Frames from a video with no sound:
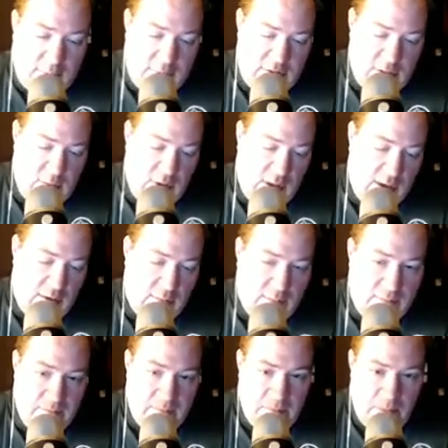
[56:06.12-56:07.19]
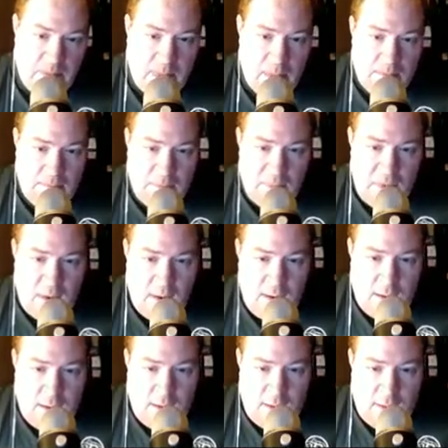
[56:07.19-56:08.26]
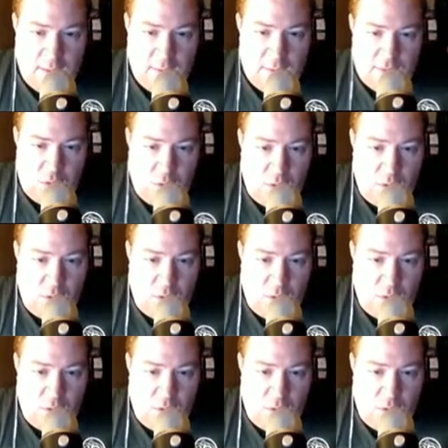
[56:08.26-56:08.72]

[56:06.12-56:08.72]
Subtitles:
Simulator. So